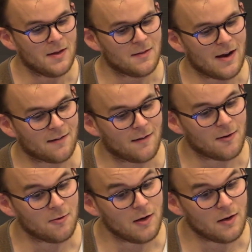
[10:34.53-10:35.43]
Next, I
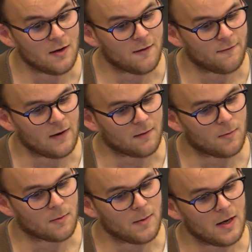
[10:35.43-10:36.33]
created a
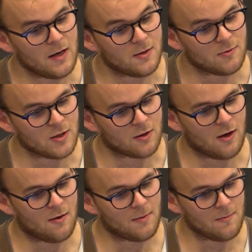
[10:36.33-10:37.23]
Facebook page, which I
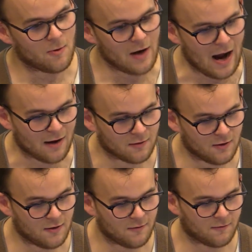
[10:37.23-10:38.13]
thought would be more
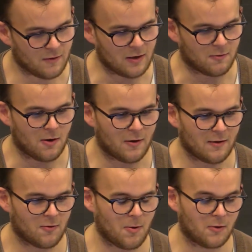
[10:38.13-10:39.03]
active. Like, no one
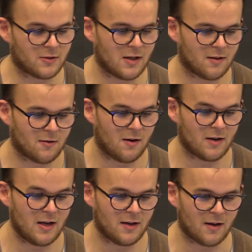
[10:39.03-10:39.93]
ever posted anything on
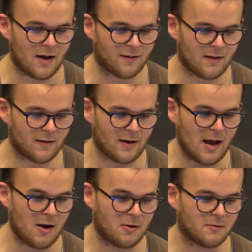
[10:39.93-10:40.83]
it. I sent it
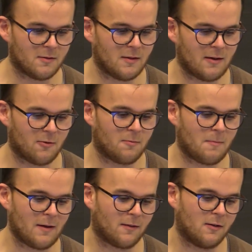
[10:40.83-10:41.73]
out. They were
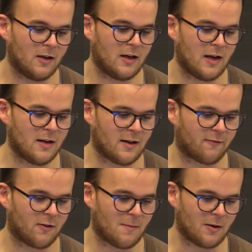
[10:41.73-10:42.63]
basically
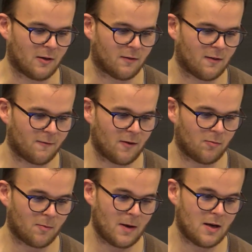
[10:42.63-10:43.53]
indifferent about using this
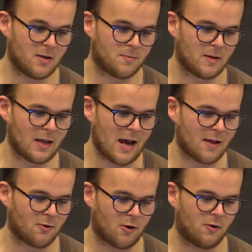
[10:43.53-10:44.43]
Facebook page, but they had
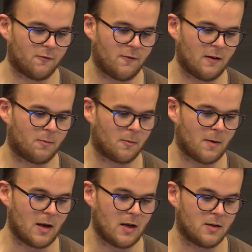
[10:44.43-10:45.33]
their own Facebook
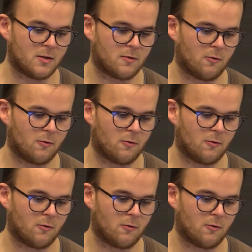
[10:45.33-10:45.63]
page